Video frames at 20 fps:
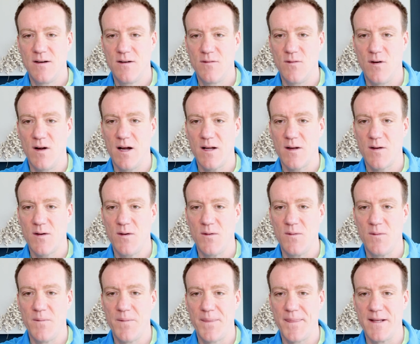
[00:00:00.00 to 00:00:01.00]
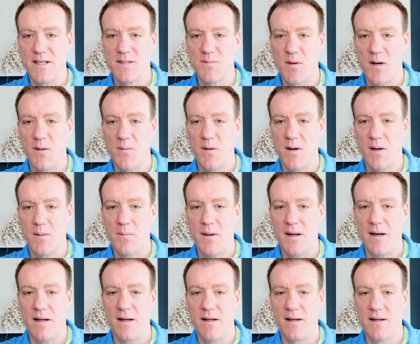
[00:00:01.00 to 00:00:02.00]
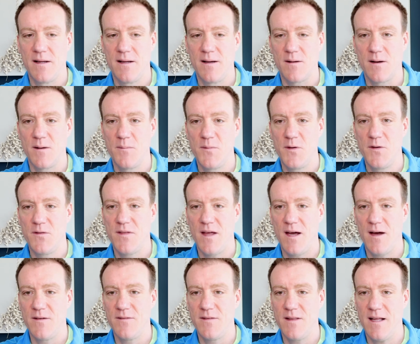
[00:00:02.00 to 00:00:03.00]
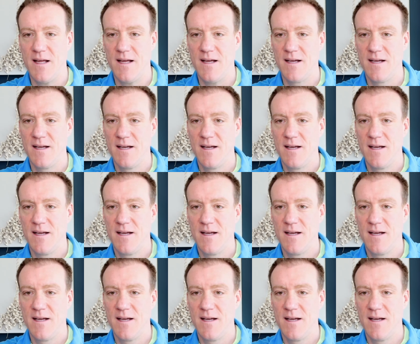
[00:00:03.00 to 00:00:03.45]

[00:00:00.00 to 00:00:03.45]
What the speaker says: Right, cool. This might work better. I'm going to move that over there.